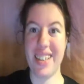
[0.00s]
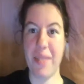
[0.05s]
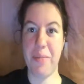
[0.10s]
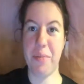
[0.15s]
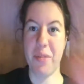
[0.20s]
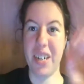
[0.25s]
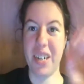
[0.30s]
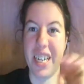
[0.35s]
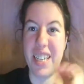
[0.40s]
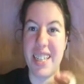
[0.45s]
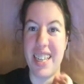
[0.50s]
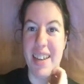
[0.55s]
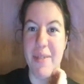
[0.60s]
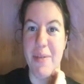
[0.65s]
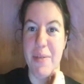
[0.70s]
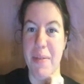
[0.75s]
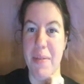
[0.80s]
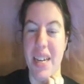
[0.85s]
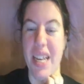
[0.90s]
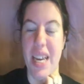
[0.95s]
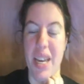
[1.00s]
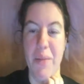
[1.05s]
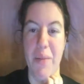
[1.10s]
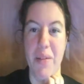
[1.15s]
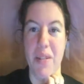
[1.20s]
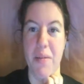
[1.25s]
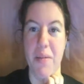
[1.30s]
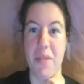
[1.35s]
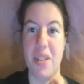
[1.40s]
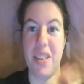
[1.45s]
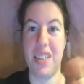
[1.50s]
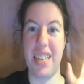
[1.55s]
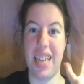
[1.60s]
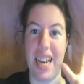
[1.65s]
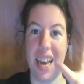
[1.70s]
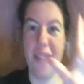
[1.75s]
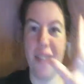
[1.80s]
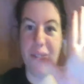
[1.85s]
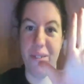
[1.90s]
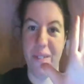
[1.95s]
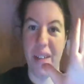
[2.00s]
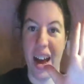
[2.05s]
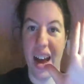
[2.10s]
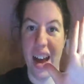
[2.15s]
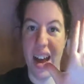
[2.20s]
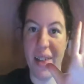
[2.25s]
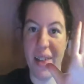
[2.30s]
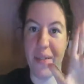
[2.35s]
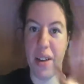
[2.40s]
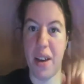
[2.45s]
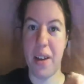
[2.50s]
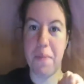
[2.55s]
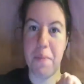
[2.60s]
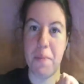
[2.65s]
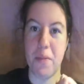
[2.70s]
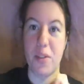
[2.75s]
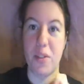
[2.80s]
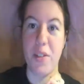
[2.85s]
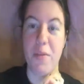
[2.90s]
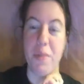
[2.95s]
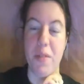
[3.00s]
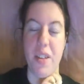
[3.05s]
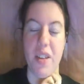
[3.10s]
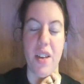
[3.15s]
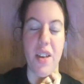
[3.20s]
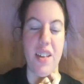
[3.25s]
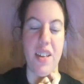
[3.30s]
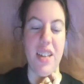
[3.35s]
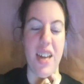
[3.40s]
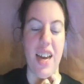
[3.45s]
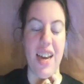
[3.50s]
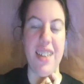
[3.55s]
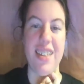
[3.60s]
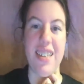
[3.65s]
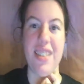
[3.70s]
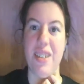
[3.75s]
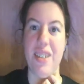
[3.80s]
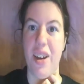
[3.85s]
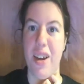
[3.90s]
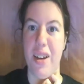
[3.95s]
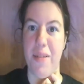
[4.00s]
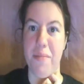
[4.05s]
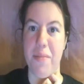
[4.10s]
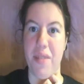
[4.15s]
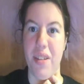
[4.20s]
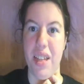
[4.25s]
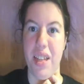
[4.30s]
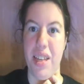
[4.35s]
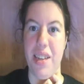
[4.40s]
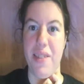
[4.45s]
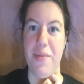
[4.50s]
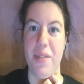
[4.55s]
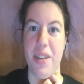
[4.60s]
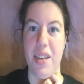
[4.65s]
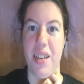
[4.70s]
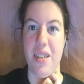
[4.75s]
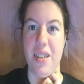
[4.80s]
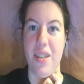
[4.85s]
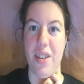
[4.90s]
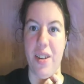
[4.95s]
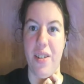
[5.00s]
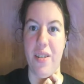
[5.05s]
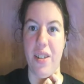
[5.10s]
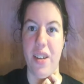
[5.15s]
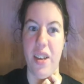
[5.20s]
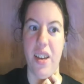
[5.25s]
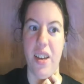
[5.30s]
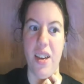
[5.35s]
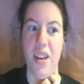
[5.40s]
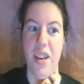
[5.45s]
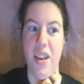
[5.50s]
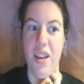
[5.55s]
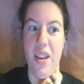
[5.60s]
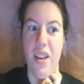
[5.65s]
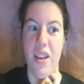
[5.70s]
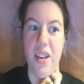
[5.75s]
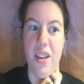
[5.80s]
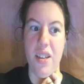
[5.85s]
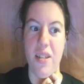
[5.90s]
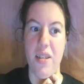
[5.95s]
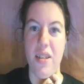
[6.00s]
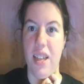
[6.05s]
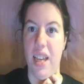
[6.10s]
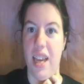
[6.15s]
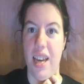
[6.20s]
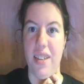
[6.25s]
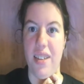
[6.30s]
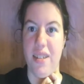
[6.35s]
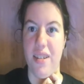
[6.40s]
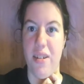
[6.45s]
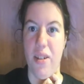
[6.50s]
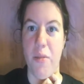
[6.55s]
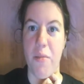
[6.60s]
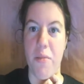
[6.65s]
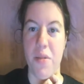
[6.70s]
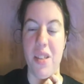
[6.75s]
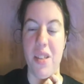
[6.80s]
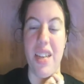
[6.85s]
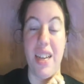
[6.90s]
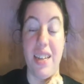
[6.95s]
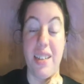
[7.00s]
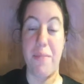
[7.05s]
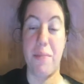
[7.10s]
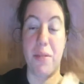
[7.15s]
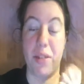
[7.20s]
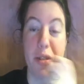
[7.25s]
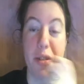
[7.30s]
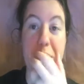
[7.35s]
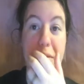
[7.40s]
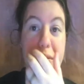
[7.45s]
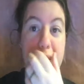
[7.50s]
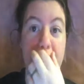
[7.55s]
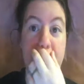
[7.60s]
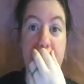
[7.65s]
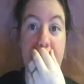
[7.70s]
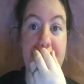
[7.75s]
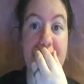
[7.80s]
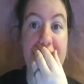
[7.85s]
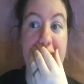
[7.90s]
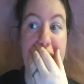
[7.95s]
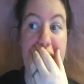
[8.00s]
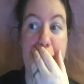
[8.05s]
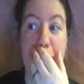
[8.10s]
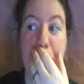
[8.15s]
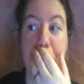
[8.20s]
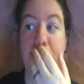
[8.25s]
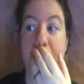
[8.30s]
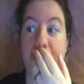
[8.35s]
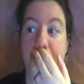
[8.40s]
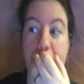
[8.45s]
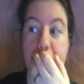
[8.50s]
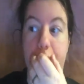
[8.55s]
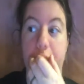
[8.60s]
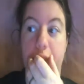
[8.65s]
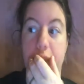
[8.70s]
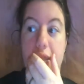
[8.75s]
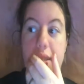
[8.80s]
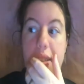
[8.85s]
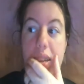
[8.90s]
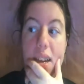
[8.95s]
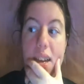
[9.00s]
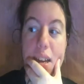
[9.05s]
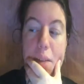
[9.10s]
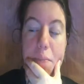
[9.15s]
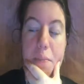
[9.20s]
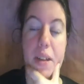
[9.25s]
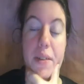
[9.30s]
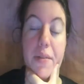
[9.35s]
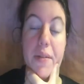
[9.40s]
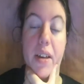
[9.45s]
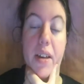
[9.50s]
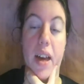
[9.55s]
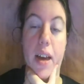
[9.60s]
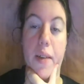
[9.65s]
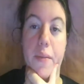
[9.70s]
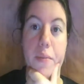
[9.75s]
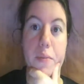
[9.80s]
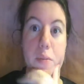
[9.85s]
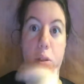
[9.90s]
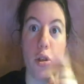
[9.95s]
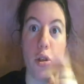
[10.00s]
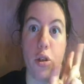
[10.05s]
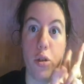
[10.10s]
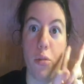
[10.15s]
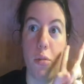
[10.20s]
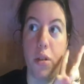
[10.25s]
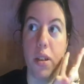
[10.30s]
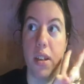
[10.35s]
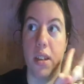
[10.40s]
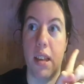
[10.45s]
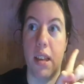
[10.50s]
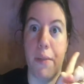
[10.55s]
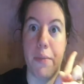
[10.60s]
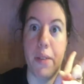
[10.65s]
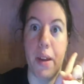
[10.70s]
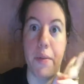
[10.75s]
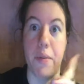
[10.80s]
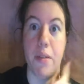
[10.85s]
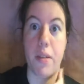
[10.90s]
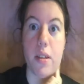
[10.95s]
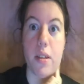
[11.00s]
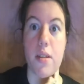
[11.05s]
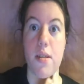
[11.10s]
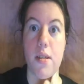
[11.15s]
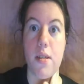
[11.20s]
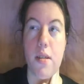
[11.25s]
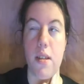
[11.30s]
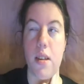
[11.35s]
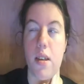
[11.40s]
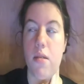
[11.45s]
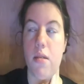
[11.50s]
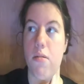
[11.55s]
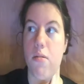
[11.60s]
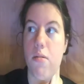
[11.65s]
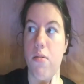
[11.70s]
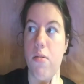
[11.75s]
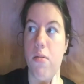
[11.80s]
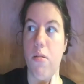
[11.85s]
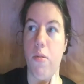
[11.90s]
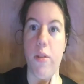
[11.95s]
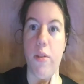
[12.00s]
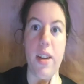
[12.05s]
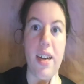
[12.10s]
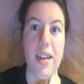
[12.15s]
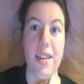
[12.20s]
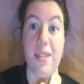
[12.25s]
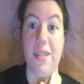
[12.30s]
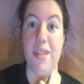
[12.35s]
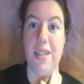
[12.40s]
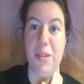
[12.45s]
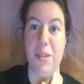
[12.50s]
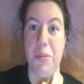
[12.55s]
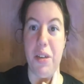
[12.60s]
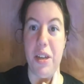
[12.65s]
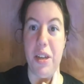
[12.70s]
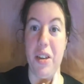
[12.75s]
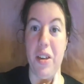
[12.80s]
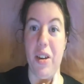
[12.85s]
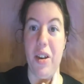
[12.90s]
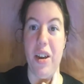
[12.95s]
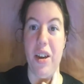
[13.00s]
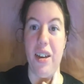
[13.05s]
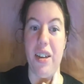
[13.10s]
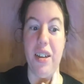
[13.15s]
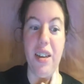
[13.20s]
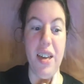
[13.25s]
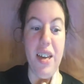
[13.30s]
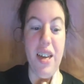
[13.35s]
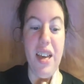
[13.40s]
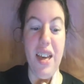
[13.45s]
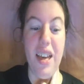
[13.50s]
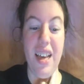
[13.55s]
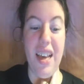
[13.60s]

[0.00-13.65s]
Good morning, everybody, and welcome to day five of BookTube-a-Thon. I cannot believe it is already the end, almost the end of BookTube-a-Thon. That's absolutely crazy. I can't believe we have two more days left after this. Like, where has this week gone?